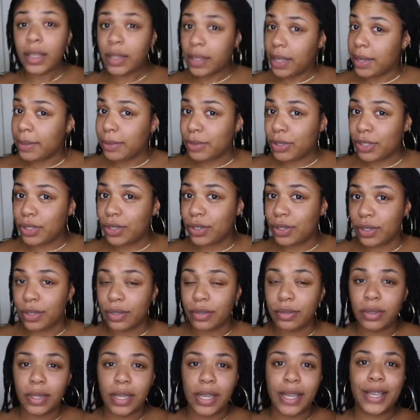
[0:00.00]
claims to
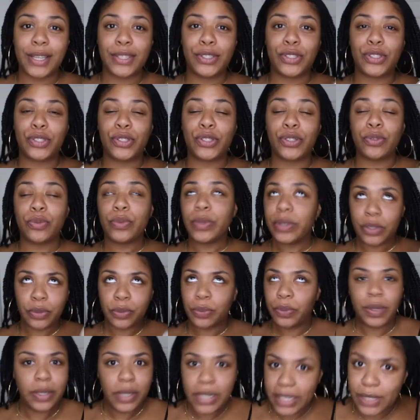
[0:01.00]
do is to, which
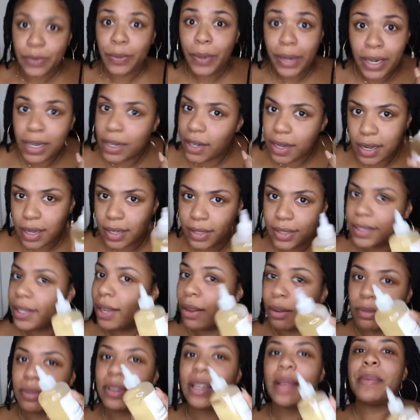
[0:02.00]
it's what it does,
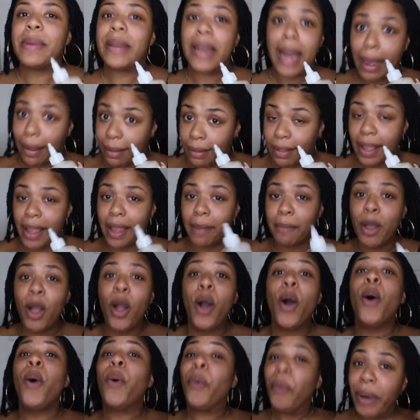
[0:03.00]
so let me not claim.
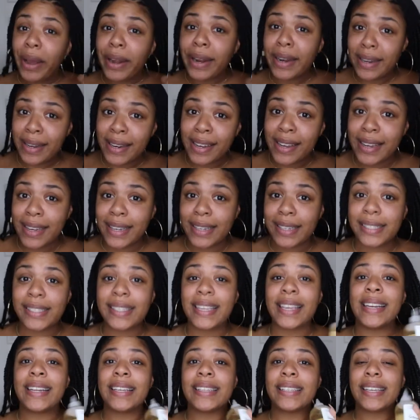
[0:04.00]
What it does,
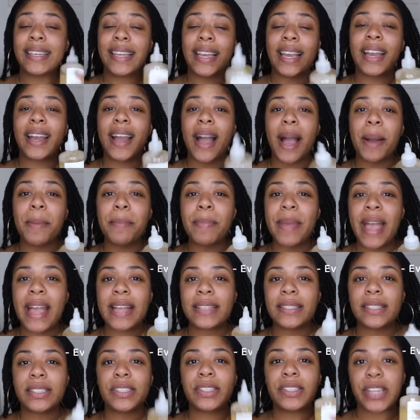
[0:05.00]
it, is, it
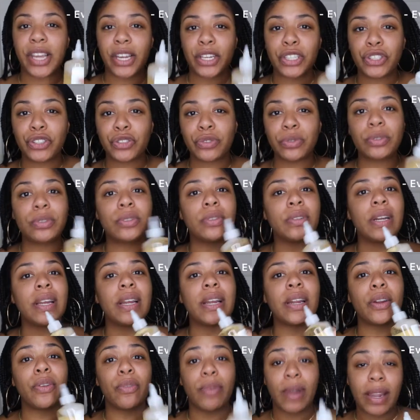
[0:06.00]
combats
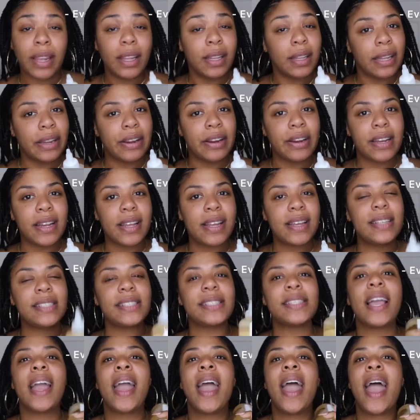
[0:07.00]
textural
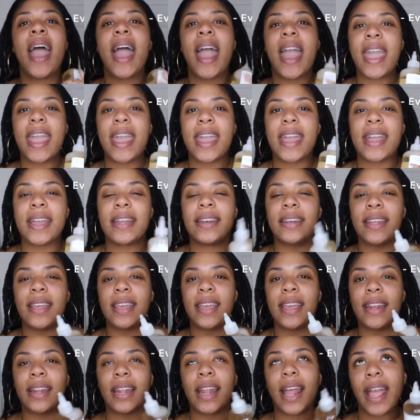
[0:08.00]
irregularities and
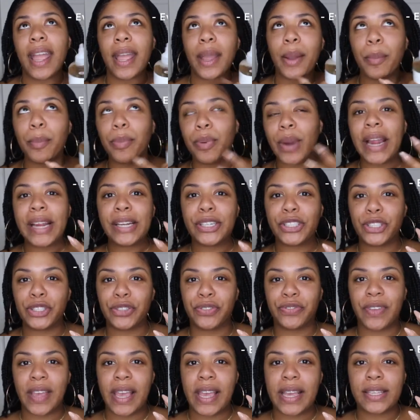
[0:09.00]
it like brightens your
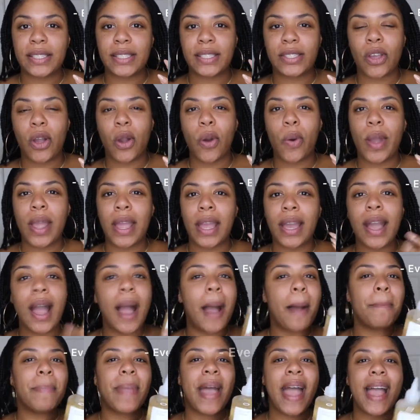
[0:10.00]
face, so it
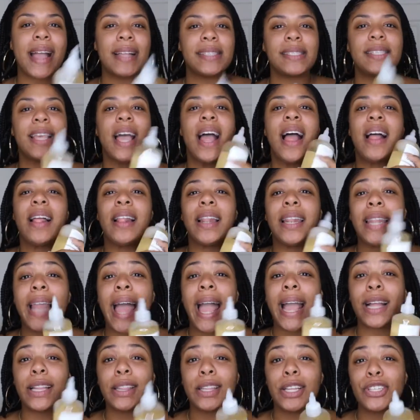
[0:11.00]
combats
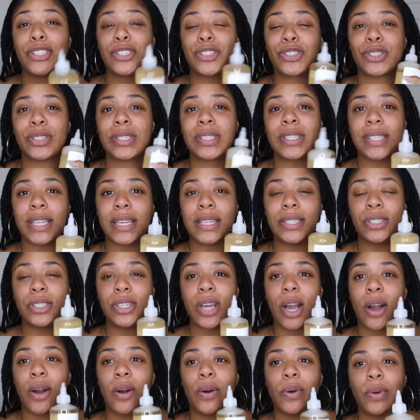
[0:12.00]
lackluster skin
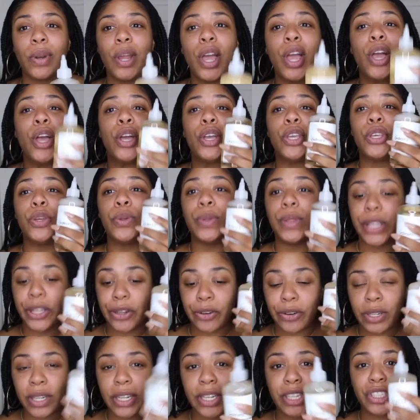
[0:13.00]
tone. You
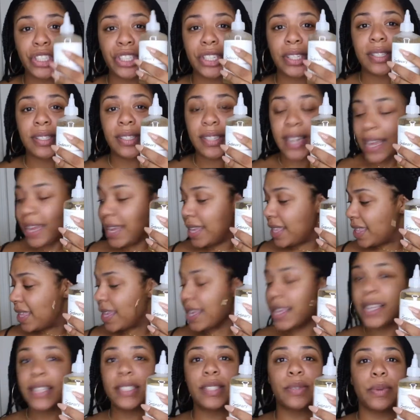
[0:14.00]
literally just take
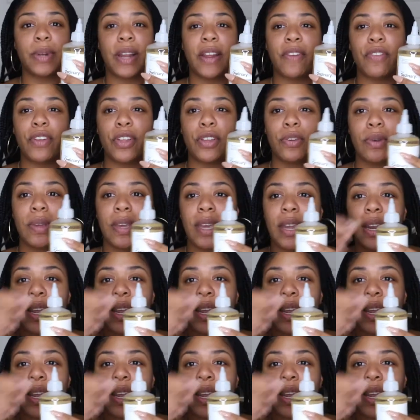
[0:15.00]
this whenever you get